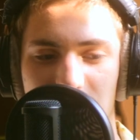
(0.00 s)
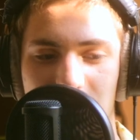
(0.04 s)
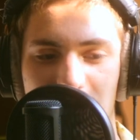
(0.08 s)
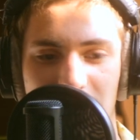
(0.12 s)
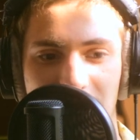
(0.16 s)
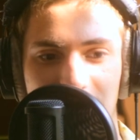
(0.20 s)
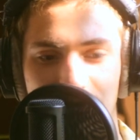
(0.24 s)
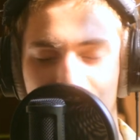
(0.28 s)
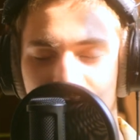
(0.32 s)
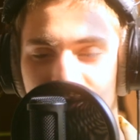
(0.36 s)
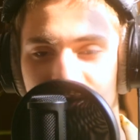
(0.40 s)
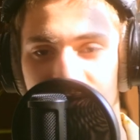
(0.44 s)
I was
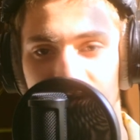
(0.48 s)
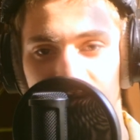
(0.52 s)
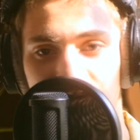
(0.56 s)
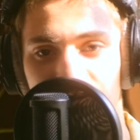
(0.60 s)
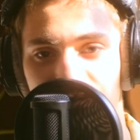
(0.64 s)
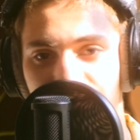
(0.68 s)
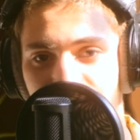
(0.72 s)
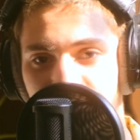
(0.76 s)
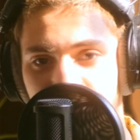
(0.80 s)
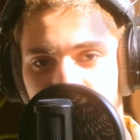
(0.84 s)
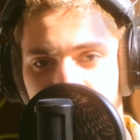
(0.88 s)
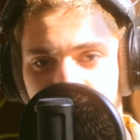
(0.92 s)

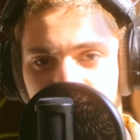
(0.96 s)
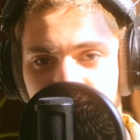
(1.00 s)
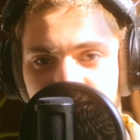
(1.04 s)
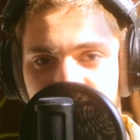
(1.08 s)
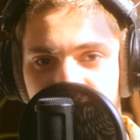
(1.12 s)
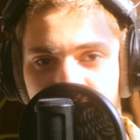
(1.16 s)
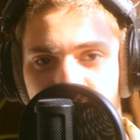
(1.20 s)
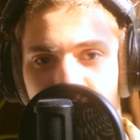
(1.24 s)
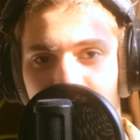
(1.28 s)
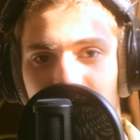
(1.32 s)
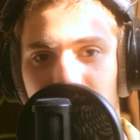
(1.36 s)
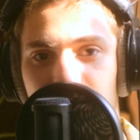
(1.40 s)
confused,
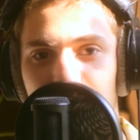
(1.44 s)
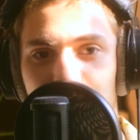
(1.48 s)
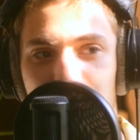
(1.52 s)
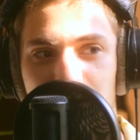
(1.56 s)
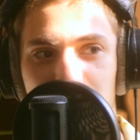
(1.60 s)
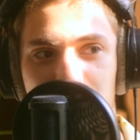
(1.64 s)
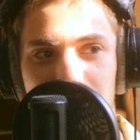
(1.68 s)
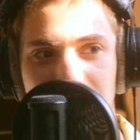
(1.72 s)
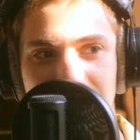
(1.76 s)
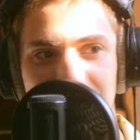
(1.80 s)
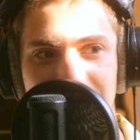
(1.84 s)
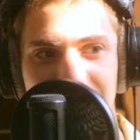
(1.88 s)
but when I
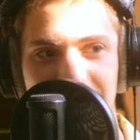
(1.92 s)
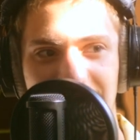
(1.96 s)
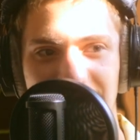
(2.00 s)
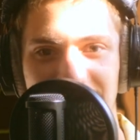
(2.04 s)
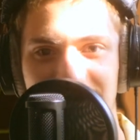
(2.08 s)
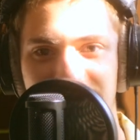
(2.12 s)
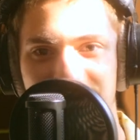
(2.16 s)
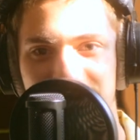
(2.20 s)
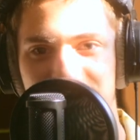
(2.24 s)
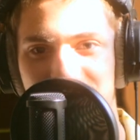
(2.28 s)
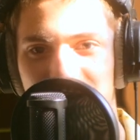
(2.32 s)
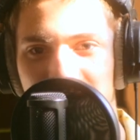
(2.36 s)
had the
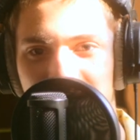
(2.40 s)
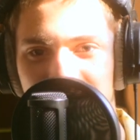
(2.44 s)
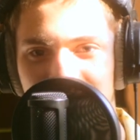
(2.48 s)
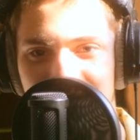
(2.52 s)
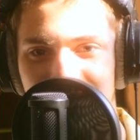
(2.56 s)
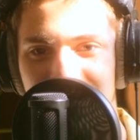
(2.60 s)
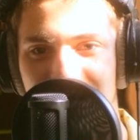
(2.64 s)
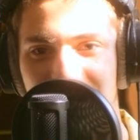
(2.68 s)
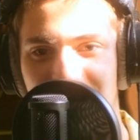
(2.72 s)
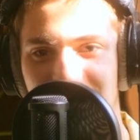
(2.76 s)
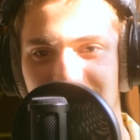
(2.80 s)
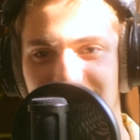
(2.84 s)

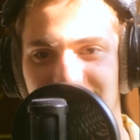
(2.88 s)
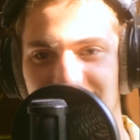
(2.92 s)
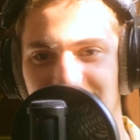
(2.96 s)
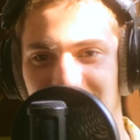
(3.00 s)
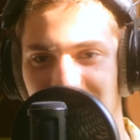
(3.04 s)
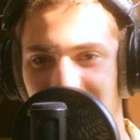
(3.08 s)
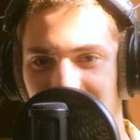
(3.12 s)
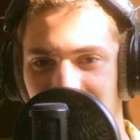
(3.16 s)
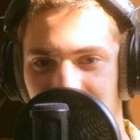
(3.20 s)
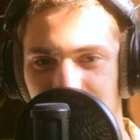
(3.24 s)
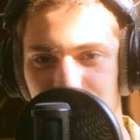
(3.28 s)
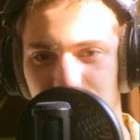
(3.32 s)
contact and the
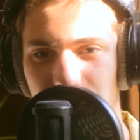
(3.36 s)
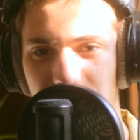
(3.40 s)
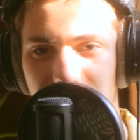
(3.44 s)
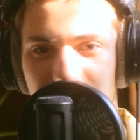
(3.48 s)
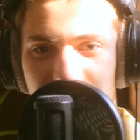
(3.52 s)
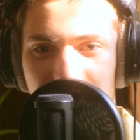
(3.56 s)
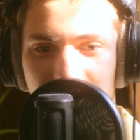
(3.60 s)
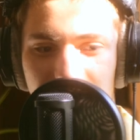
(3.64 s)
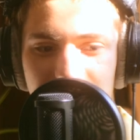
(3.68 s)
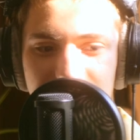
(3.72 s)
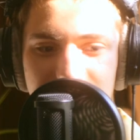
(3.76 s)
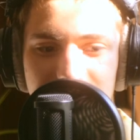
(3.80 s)
right
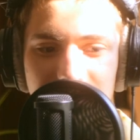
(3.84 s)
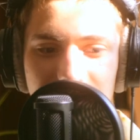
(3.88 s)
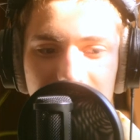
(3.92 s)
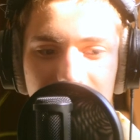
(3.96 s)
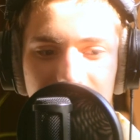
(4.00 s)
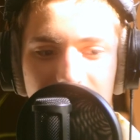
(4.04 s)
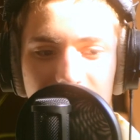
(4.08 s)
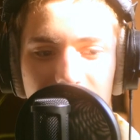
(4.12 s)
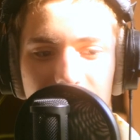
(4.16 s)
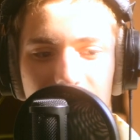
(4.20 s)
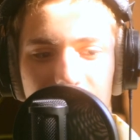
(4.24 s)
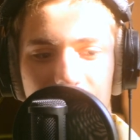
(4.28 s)
contact,
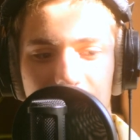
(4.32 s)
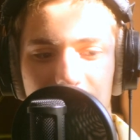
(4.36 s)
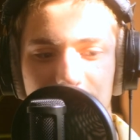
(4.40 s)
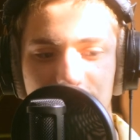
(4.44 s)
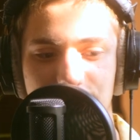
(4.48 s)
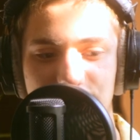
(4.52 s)
it was